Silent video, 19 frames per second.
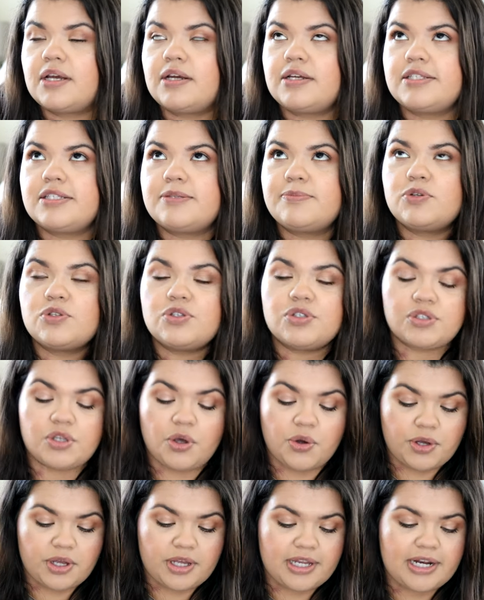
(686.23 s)
It smells
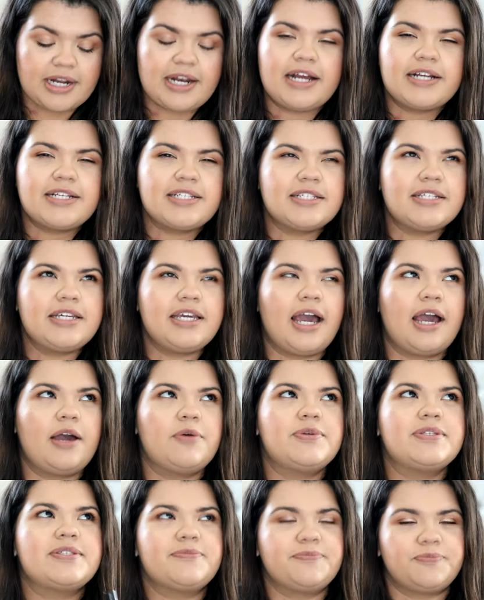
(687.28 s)
so good. It actually, I
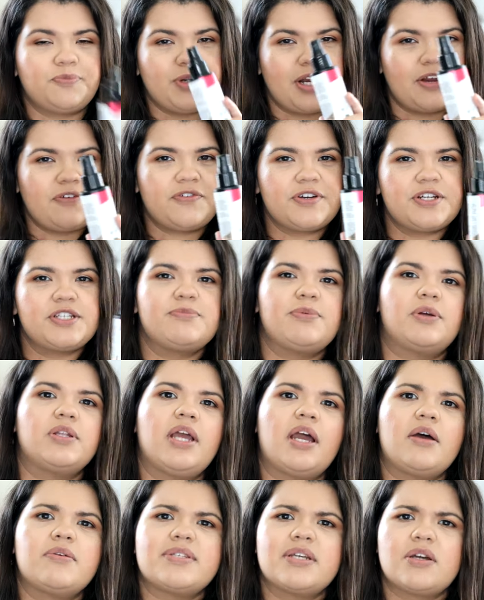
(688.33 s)
was, when I first smelled
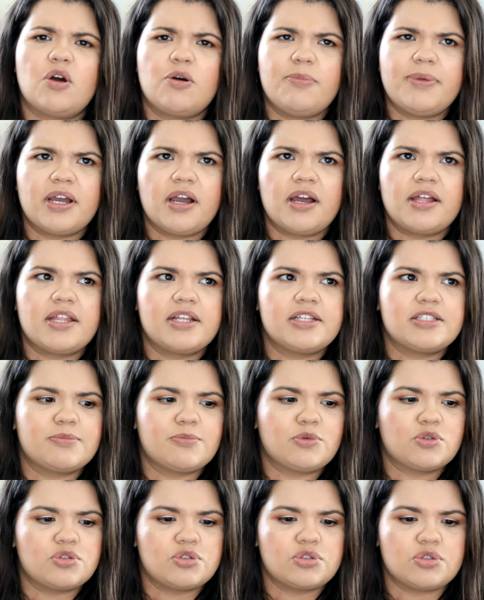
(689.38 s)
it, I was like, oh my God, that
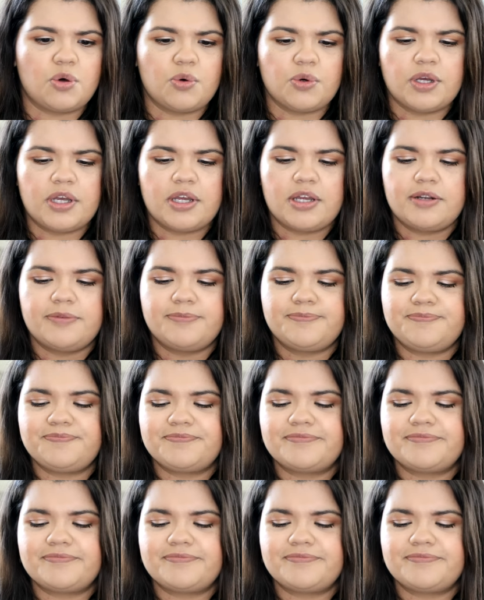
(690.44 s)
smells so good.